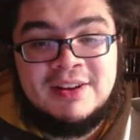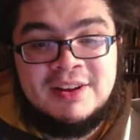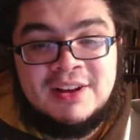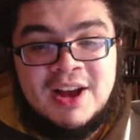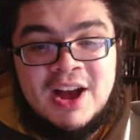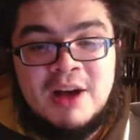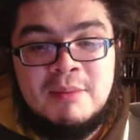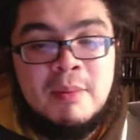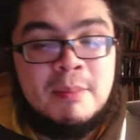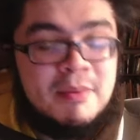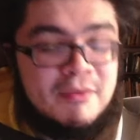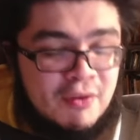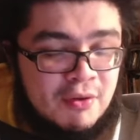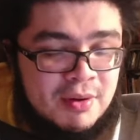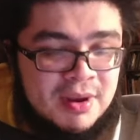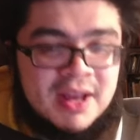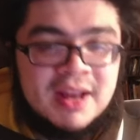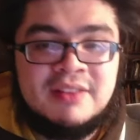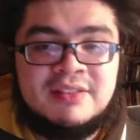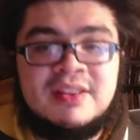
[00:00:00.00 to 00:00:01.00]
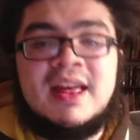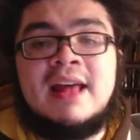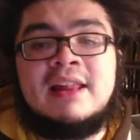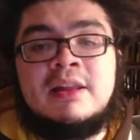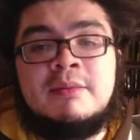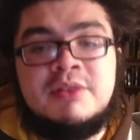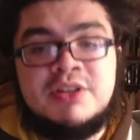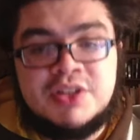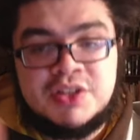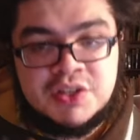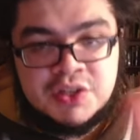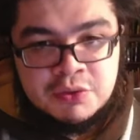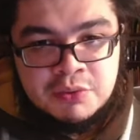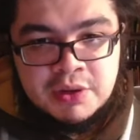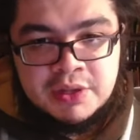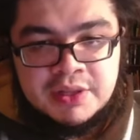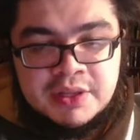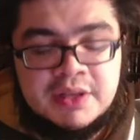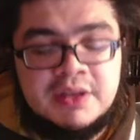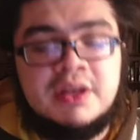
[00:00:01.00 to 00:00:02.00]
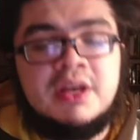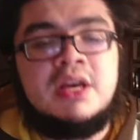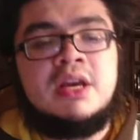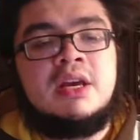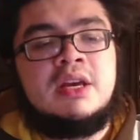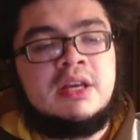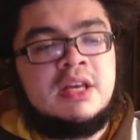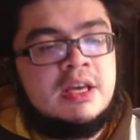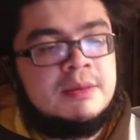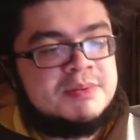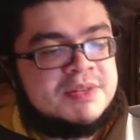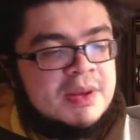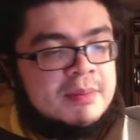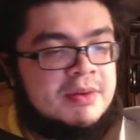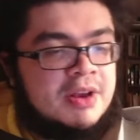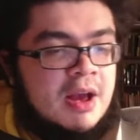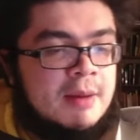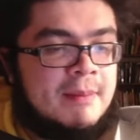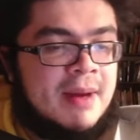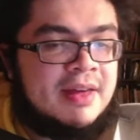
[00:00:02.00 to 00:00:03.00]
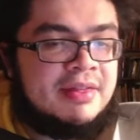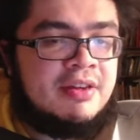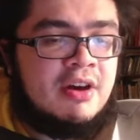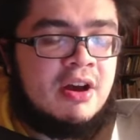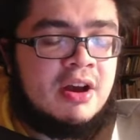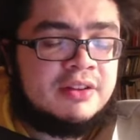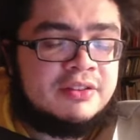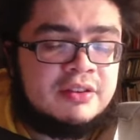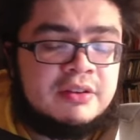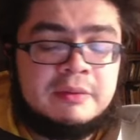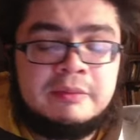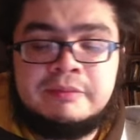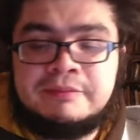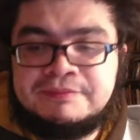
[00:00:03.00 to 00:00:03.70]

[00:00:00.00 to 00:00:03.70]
But before we get into that, let me just quickly keep summing up my thoughts.